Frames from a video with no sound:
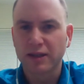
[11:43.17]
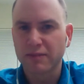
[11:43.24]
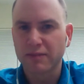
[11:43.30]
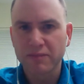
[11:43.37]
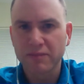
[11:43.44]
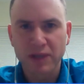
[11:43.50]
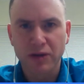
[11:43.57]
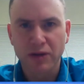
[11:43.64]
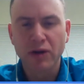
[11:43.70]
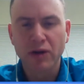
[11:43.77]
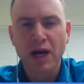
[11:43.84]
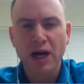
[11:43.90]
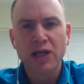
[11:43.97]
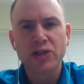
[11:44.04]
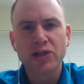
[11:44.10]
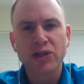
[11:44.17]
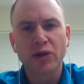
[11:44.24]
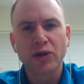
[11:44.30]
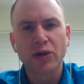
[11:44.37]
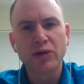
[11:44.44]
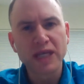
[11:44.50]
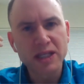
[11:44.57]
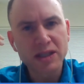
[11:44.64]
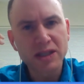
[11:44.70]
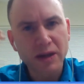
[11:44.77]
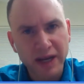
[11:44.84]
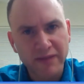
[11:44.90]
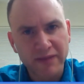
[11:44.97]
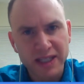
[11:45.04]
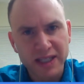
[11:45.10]
You know, so these are
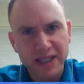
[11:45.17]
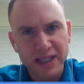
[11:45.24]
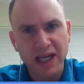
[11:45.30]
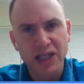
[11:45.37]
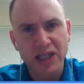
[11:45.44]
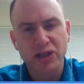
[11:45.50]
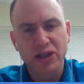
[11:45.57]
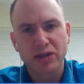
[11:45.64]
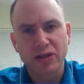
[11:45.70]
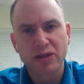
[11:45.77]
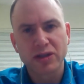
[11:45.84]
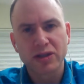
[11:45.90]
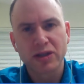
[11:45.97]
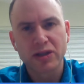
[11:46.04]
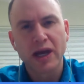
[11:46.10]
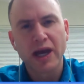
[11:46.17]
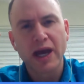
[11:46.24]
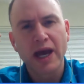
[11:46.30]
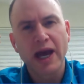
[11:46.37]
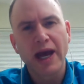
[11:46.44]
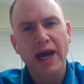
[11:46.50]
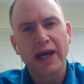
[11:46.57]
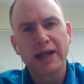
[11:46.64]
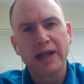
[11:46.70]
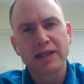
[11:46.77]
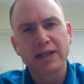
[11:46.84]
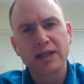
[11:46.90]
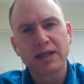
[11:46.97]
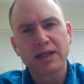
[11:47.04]
manifestations and